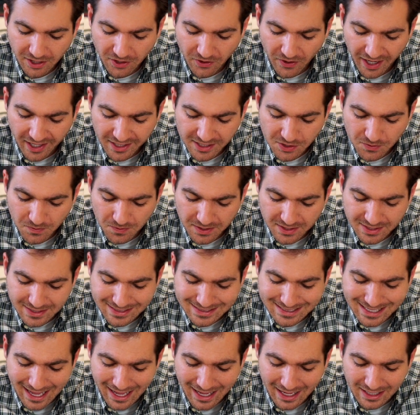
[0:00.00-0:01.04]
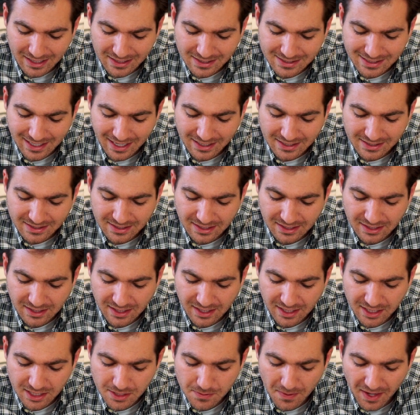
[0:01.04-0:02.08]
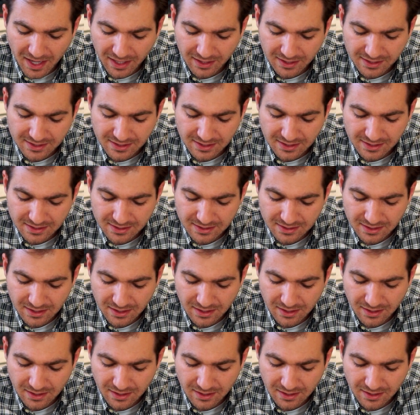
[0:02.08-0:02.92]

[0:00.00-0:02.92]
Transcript: grasps with his hands and is in kings' palaces.